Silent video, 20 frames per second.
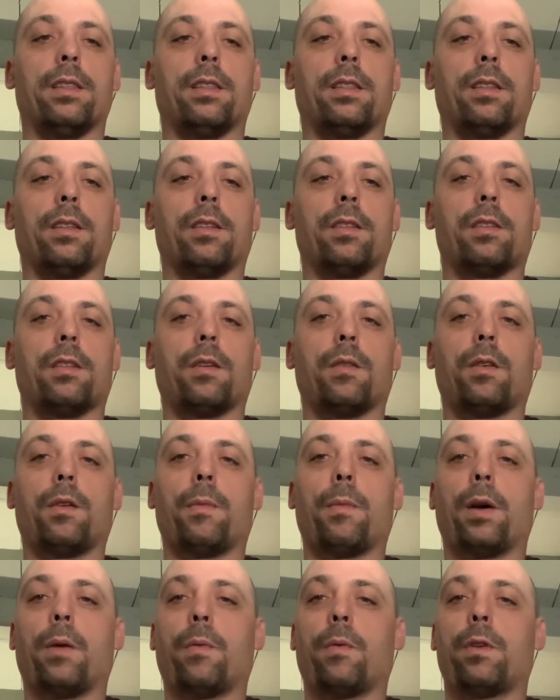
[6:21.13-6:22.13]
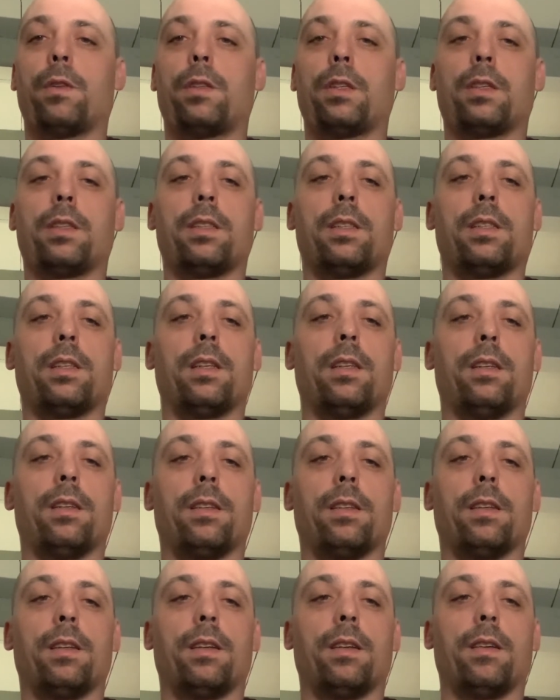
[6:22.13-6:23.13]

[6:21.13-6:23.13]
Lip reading: You know, so you might want to consider